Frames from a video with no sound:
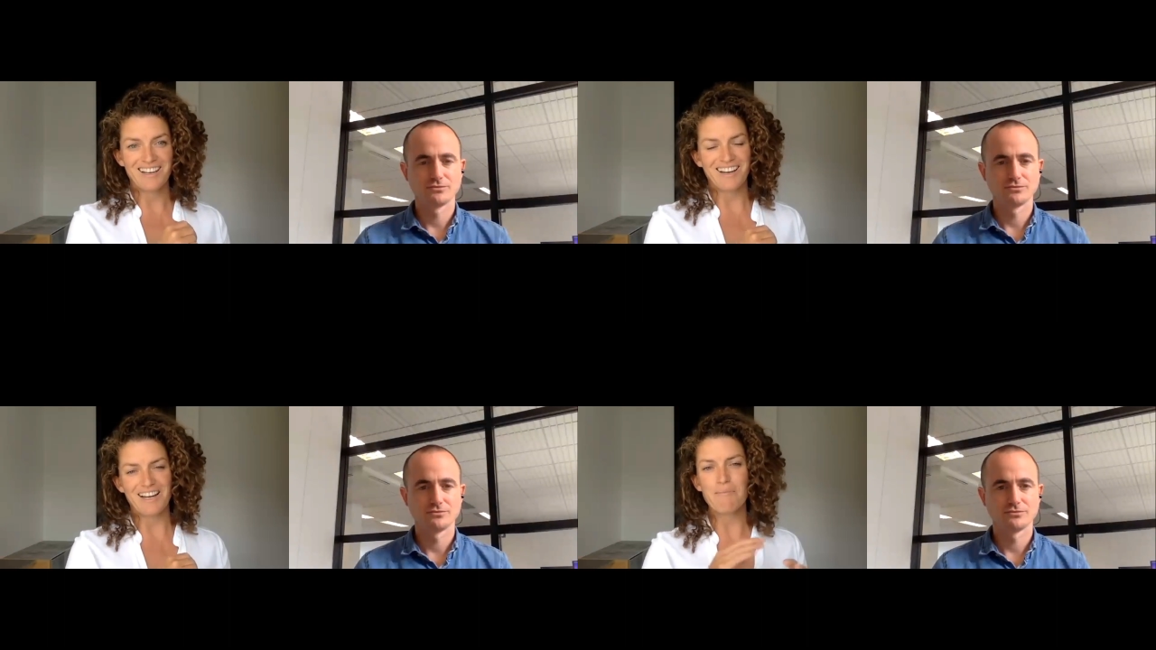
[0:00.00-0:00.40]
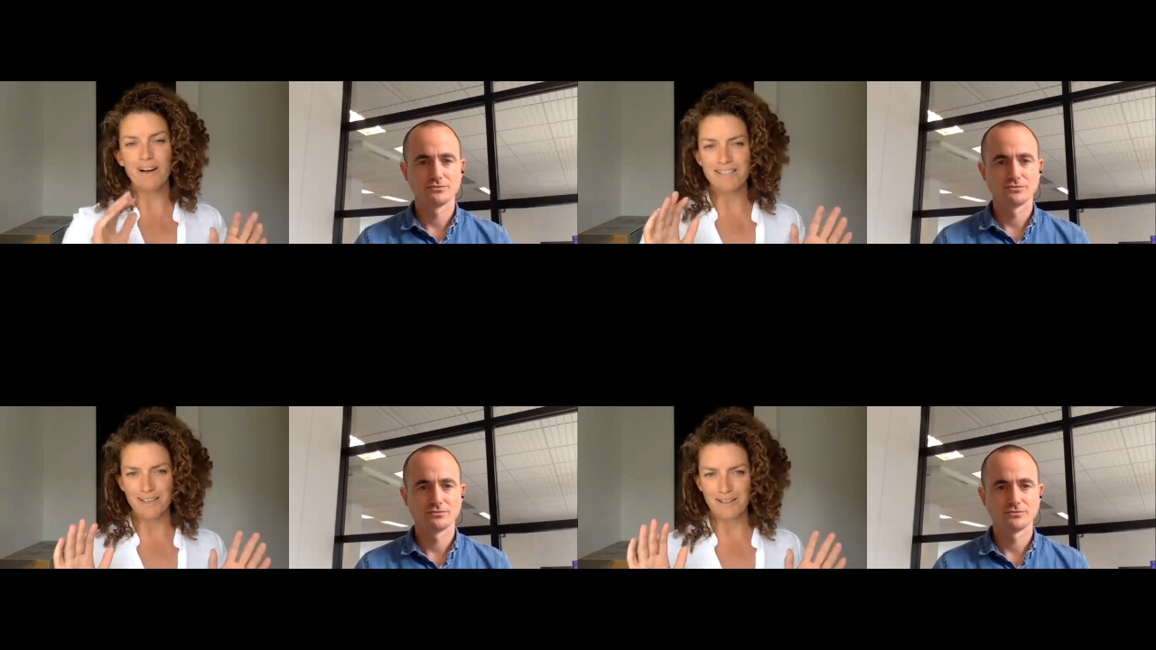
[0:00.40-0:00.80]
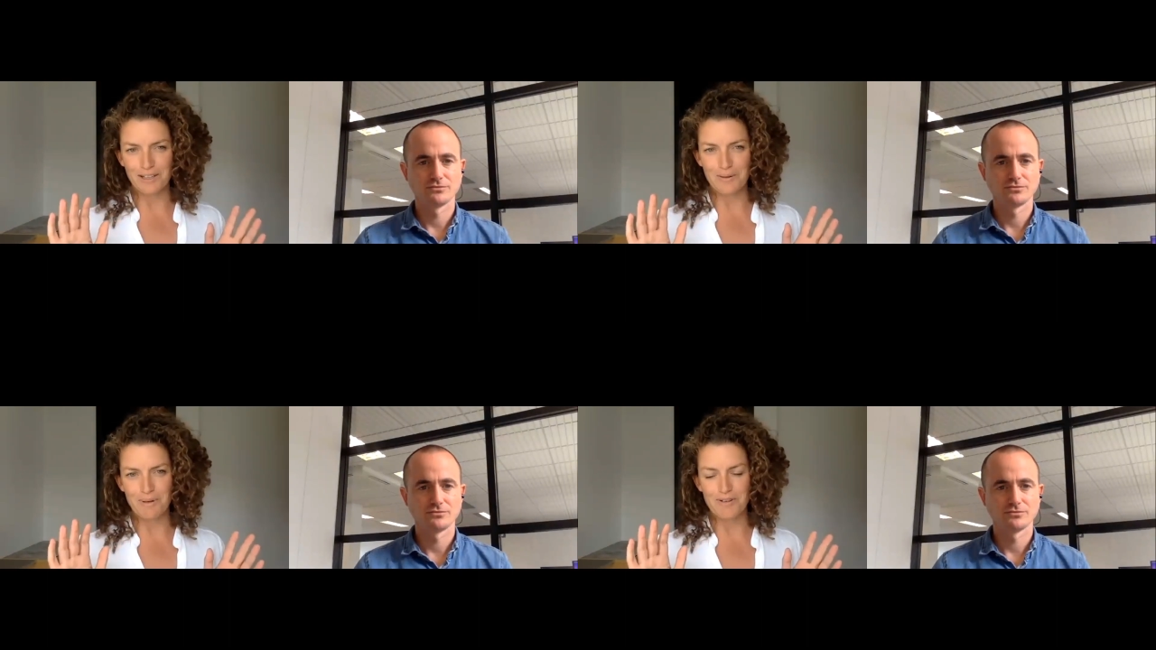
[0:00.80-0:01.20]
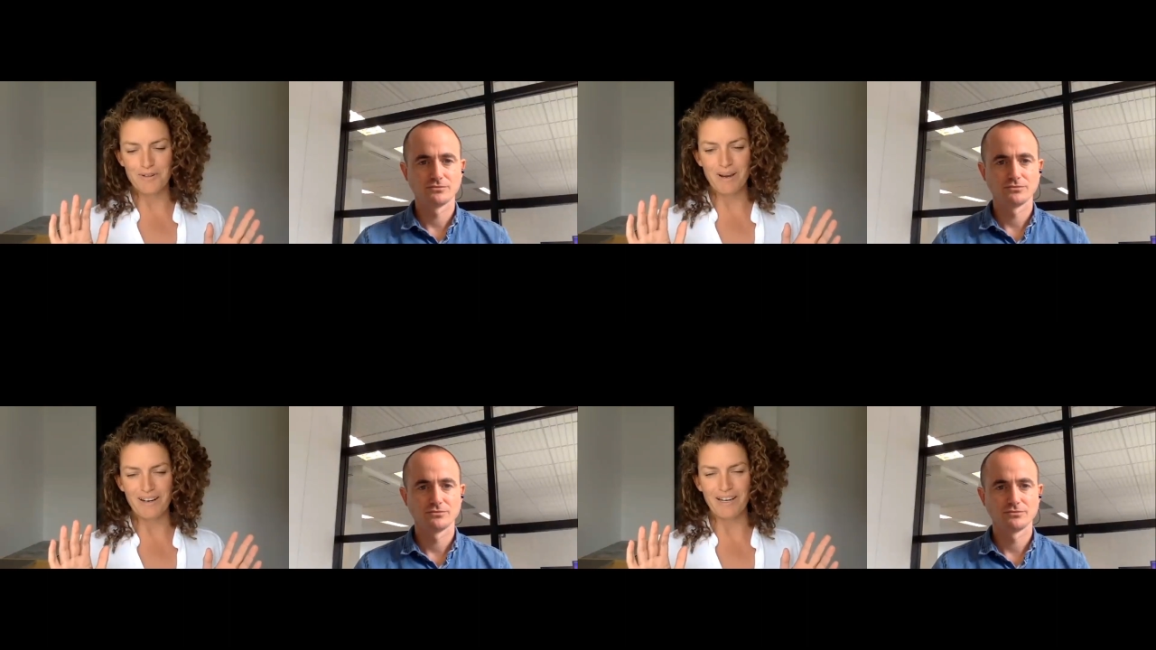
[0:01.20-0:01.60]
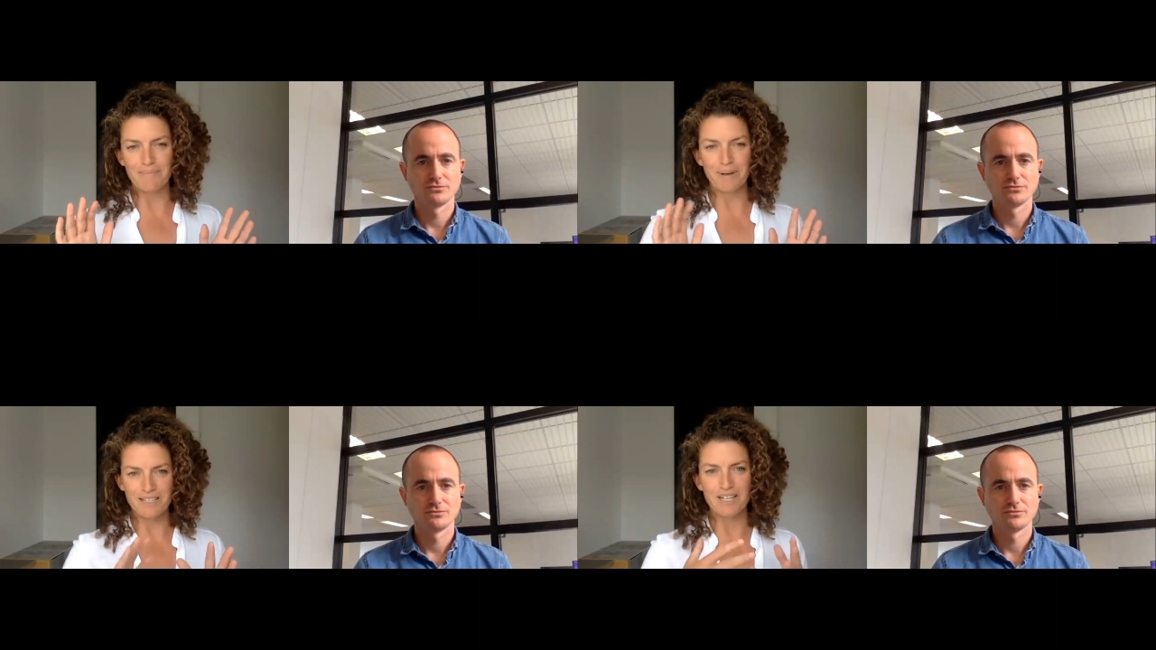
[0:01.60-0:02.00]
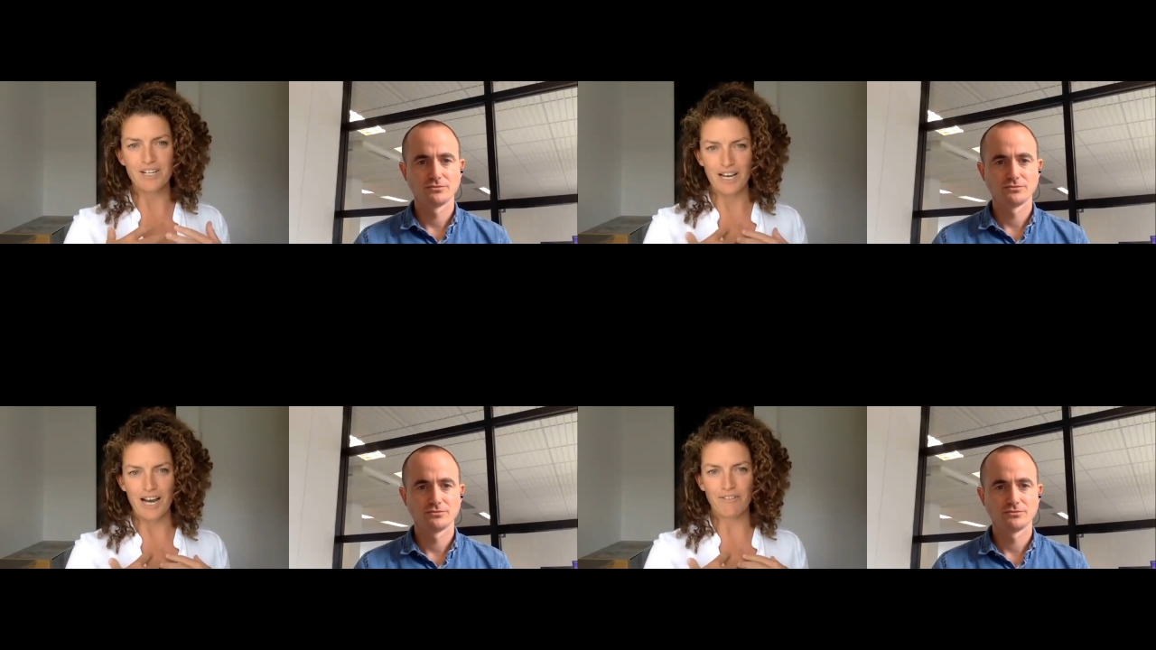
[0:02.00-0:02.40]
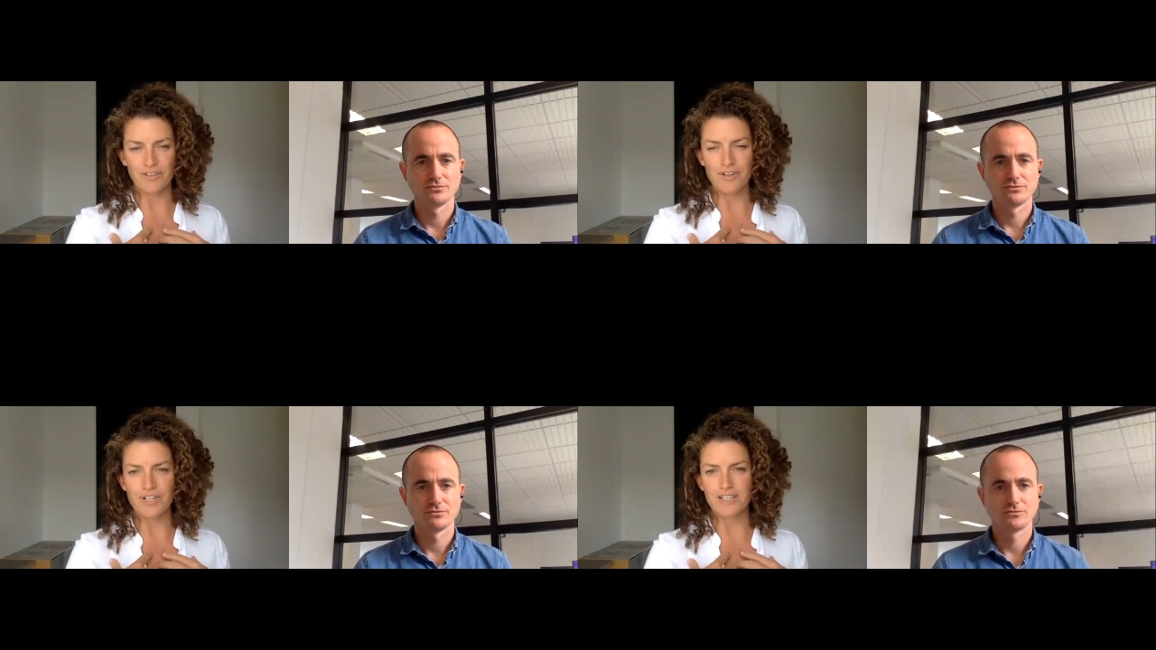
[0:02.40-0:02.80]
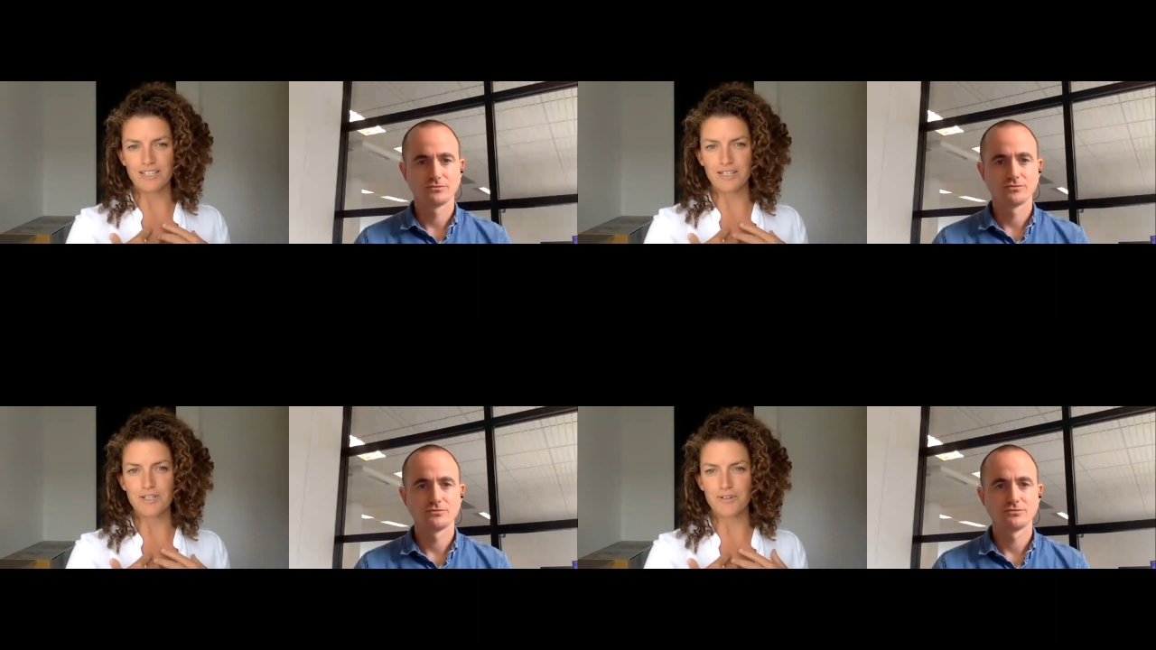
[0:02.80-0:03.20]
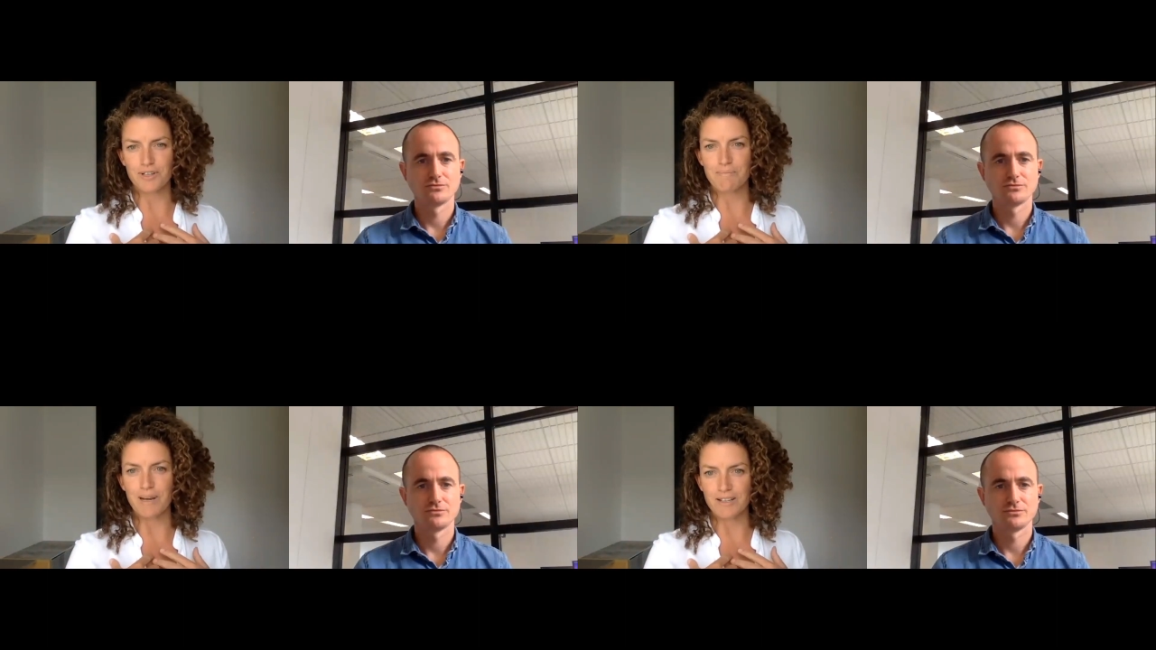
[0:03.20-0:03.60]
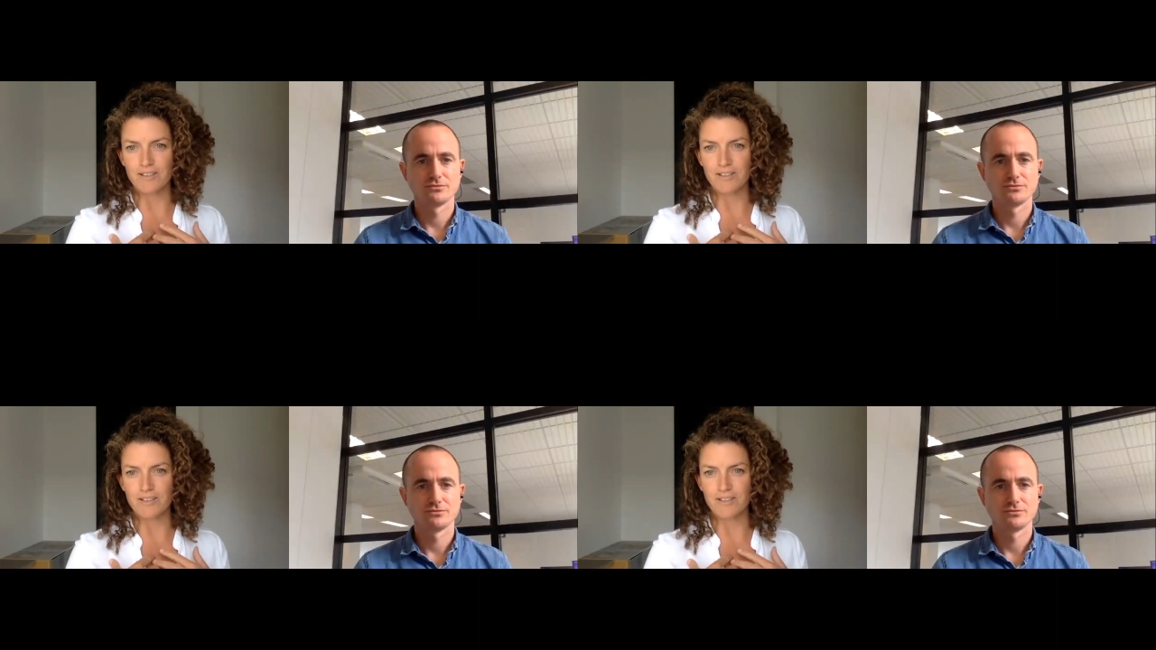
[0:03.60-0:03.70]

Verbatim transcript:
Speaker 1: It might sound a little bit dramatic, but essentially our future as an industry depends